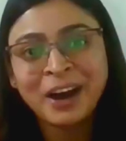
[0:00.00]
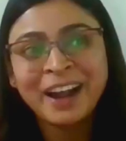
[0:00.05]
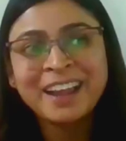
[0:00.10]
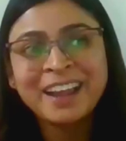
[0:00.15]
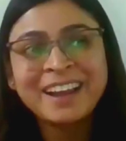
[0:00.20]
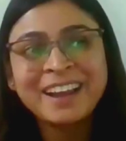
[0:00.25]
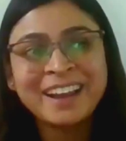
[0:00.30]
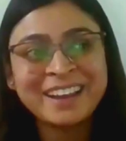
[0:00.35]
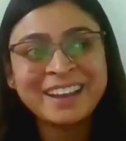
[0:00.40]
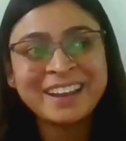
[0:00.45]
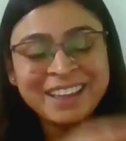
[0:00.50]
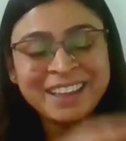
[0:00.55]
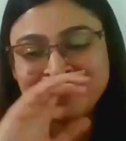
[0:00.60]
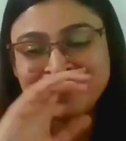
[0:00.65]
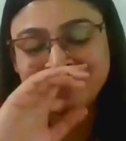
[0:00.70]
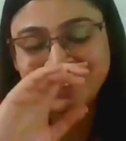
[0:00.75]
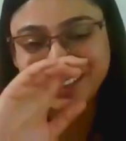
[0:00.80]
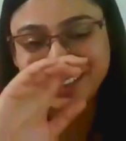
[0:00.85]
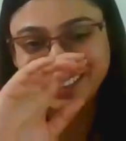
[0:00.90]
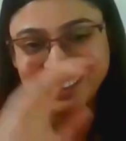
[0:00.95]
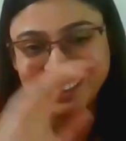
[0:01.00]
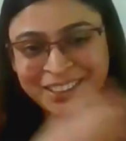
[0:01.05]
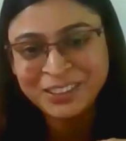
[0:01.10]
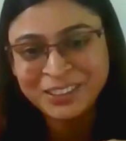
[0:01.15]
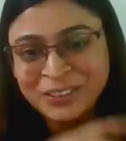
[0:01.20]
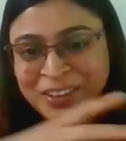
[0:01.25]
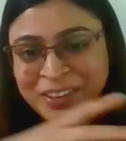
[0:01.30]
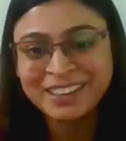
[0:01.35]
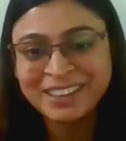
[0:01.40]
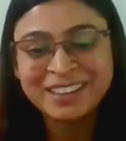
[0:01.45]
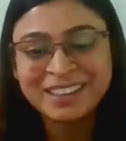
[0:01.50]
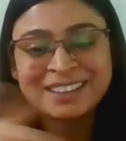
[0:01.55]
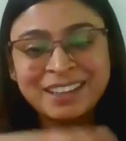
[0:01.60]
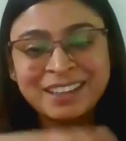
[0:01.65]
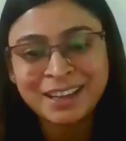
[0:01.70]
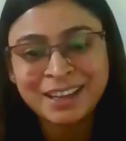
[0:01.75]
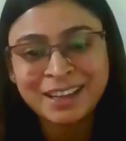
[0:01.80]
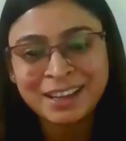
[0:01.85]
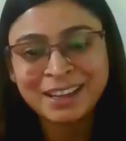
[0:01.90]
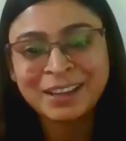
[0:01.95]
why I keep doing this
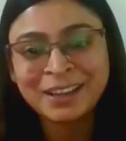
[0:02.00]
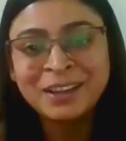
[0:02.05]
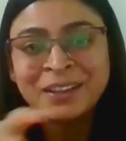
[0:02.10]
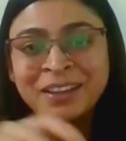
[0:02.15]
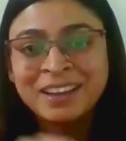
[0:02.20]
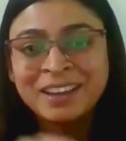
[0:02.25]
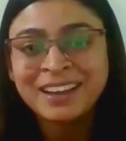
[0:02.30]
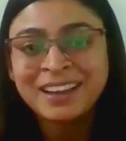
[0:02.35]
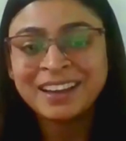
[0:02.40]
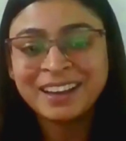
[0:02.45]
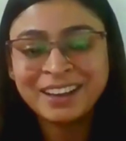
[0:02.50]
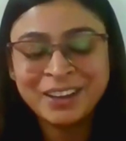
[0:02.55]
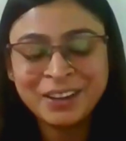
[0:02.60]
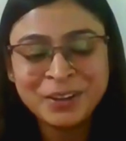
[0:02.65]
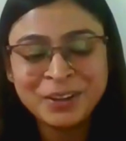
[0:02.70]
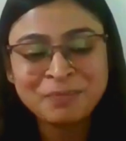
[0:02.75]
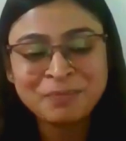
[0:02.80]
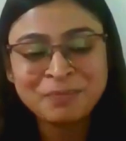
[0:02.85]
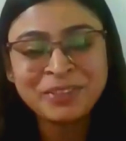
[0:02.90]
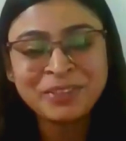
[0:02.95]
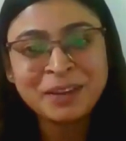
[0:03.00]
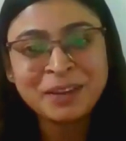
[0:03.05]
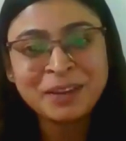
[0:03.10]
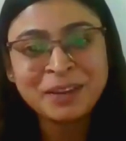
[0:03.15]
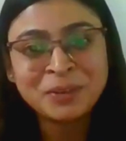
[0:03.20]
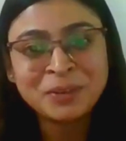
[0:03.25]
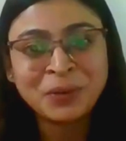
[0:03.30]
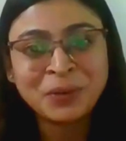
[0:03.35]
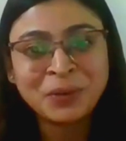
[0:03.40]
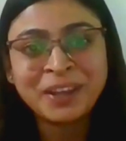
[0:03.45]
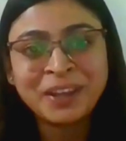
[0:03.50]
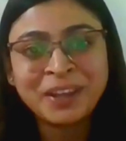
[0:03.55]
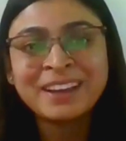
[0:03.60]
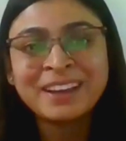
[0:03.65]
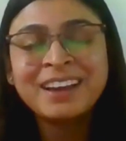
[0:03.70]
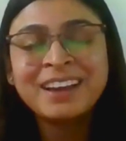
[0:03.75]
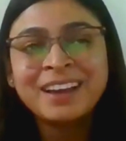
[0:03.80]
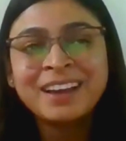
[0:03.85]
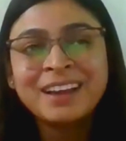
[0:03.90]
and I kept going.